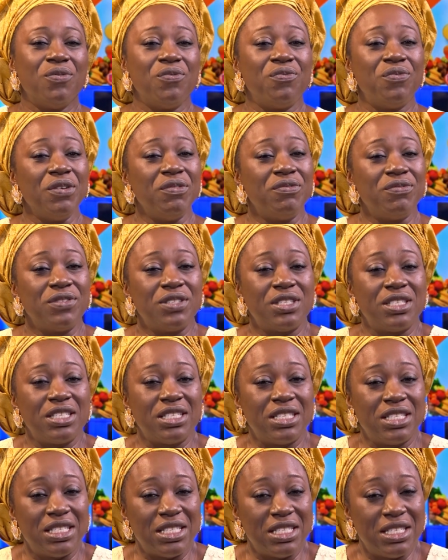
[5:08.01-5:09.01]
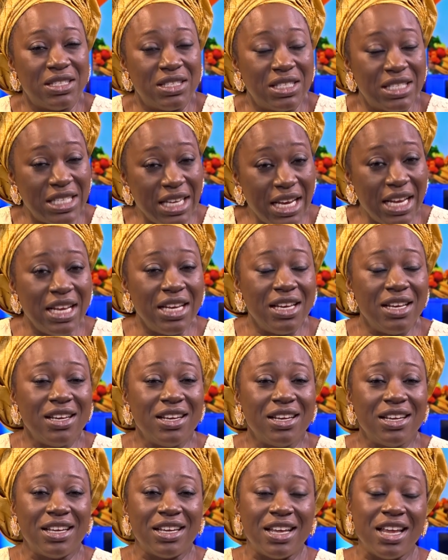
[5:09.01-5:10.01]

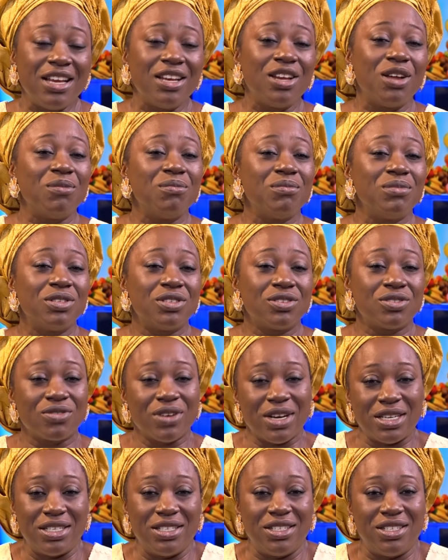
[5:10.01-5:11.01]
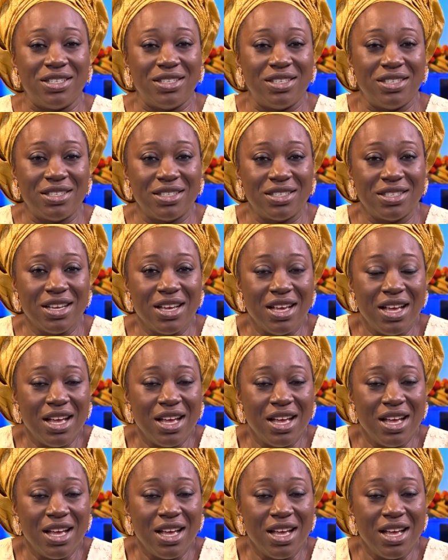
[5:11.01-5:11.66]
15 Kingdom Strategies